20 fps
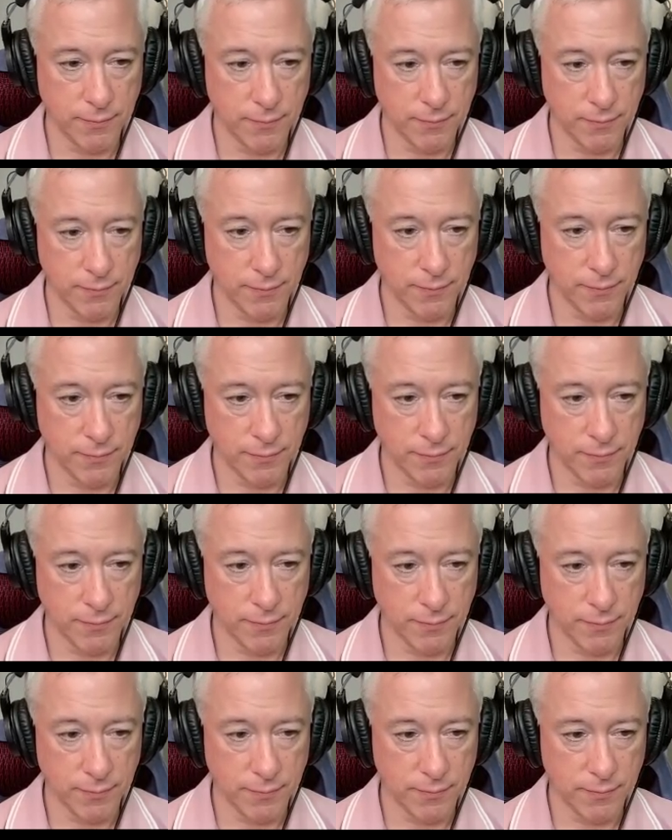
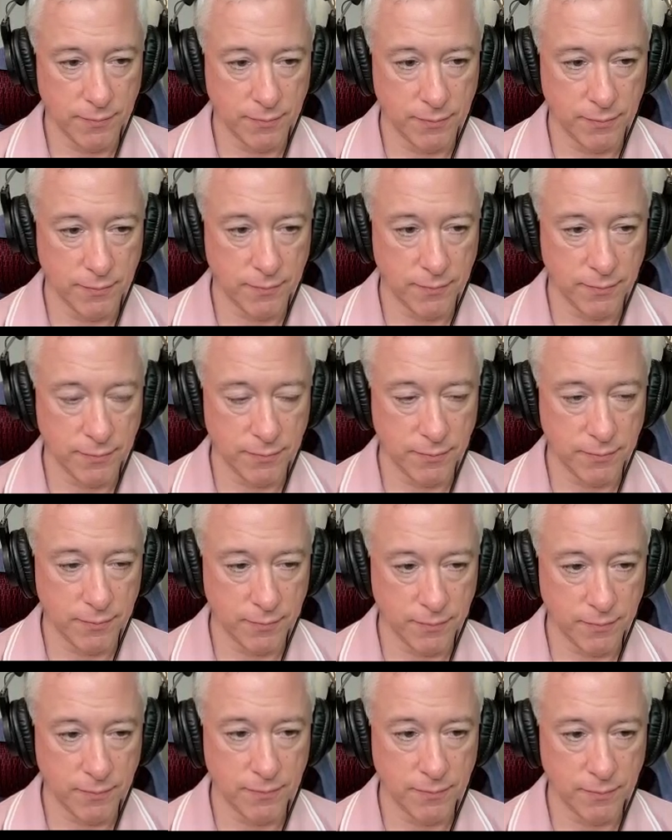
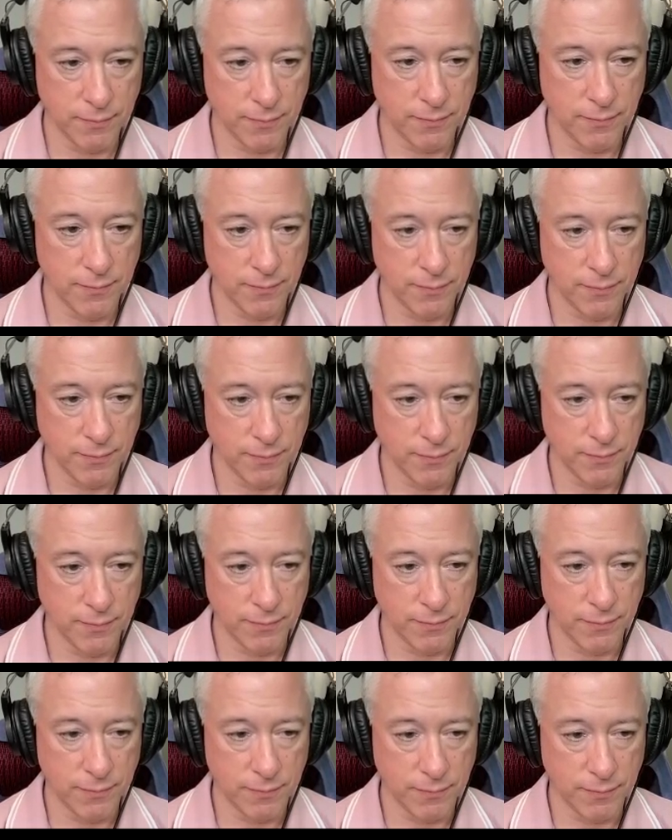
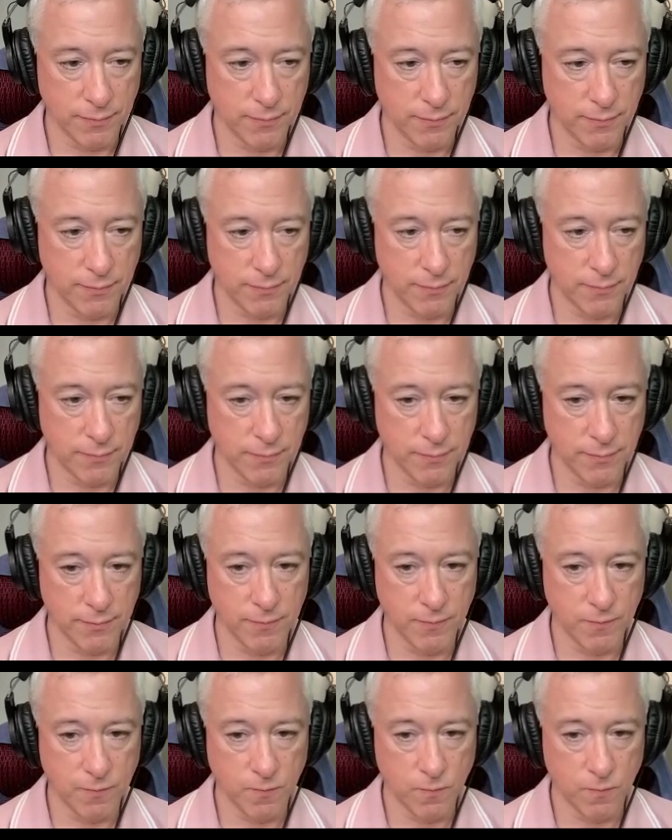
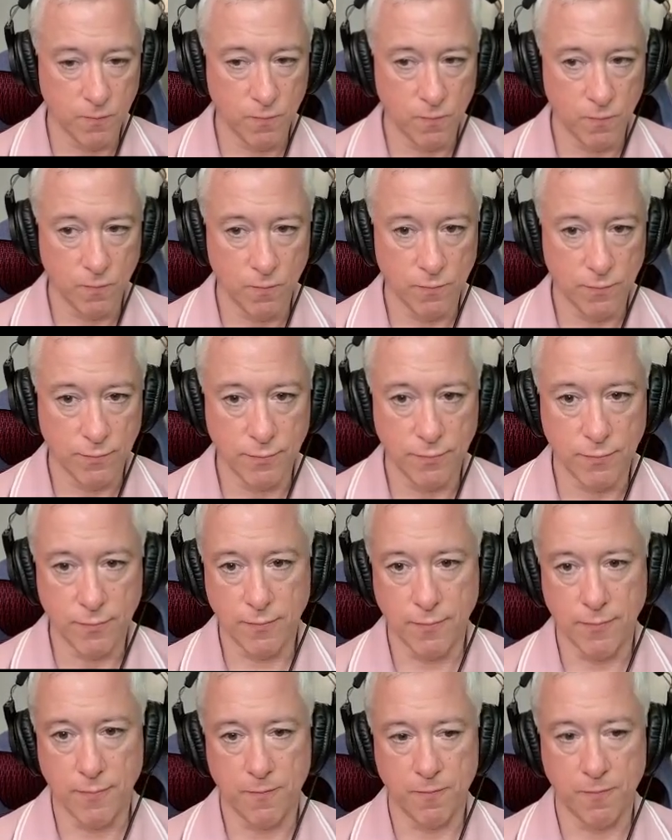(silent)